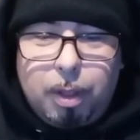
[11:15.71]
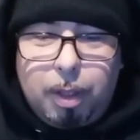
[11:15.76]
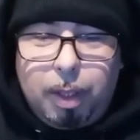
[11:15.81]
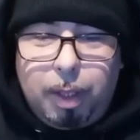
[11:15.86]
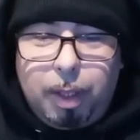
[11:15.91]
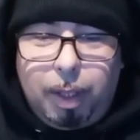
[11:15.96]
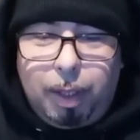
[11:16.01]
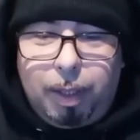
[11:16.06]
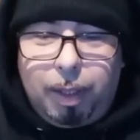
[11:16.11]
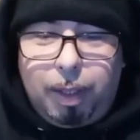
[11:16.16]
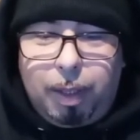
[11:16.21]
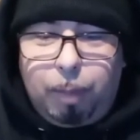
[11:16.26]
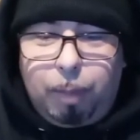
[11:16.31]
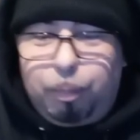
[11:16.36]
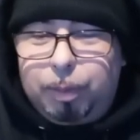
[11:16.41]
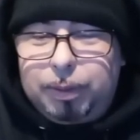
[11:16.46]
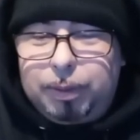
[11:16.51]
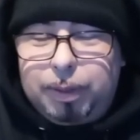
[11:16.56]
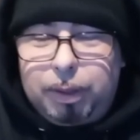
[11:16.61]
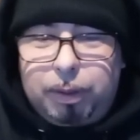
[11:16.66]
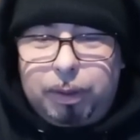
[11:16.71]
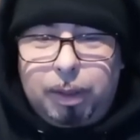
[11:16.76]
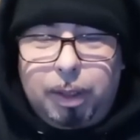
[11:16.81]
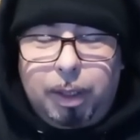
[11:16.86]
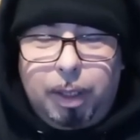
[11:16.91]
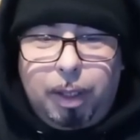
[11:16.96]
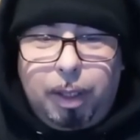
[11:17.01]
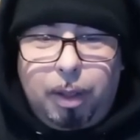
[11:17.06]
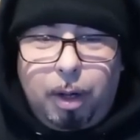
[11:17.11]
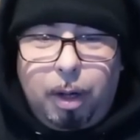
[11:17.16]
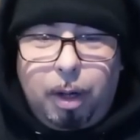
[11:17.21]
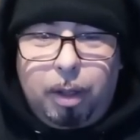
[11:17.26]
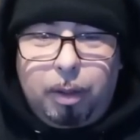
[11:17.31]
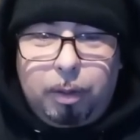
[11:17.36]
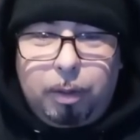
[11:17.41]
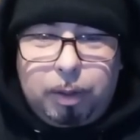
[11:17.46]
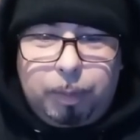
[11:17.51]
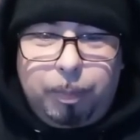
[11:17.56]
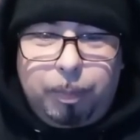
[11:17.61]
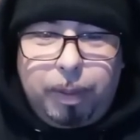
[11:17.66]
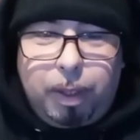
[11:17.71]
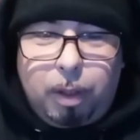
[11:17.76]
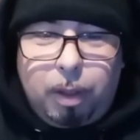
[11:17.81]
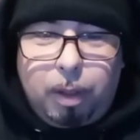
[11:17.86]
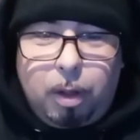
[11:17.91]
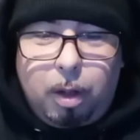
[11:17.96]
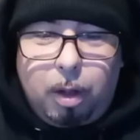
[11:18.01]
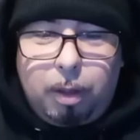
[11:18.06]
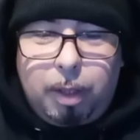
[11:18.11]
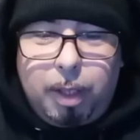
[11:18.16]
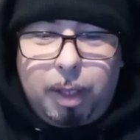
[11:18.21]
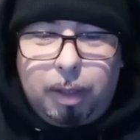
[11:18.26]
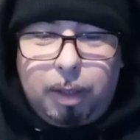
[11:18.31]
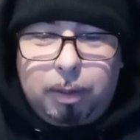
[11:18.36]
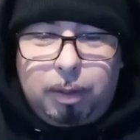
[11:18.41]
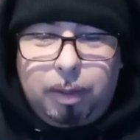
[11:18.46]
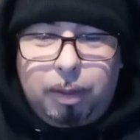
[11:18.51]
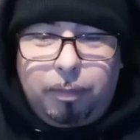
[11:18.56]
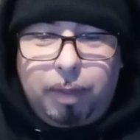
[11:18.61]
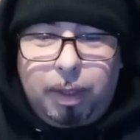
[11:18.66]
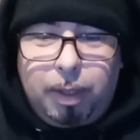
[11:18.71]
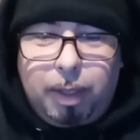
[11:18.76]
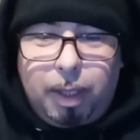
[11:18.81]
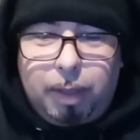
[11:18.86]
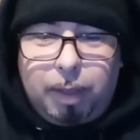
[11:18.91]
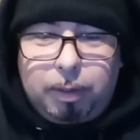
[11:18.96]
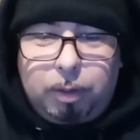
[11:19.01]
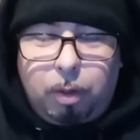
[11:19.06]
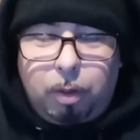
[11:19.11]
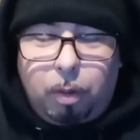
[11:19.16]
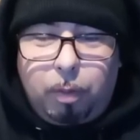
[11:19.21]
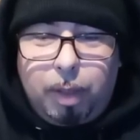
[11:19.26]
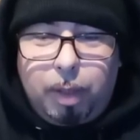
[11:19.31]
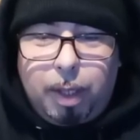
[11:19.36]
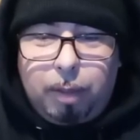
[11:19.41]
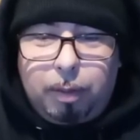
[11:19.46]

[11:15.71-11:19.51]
in position to get hurt, speaking all the negativity that he's throwing out